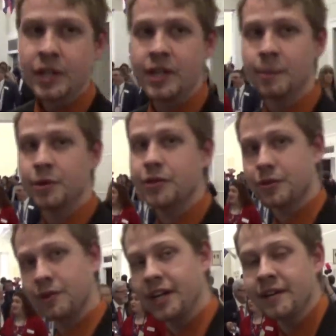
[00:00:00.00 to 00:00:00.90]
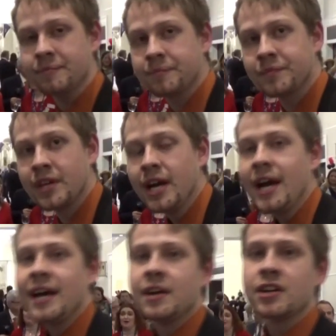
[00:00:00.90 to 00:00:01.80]
Number three,
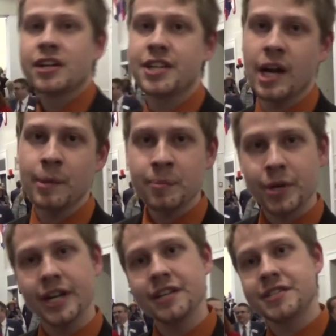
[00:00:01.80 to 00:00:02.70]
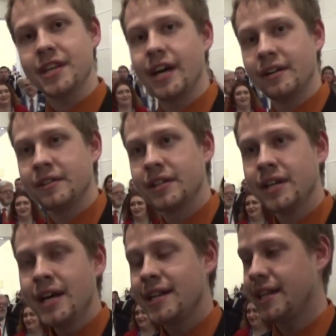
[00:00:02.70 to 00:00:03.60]
Chairman Brady said
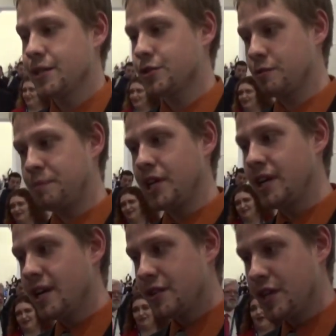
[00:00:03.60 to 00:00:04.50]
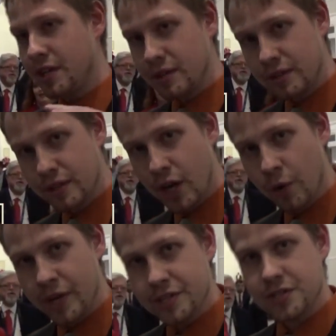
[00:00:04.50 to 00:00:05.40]
that this would be the
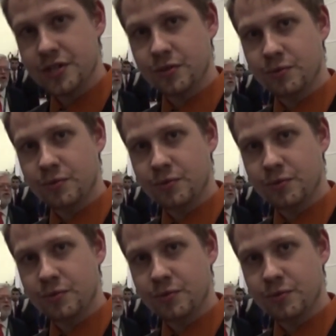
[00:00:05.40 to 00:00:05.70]
lowest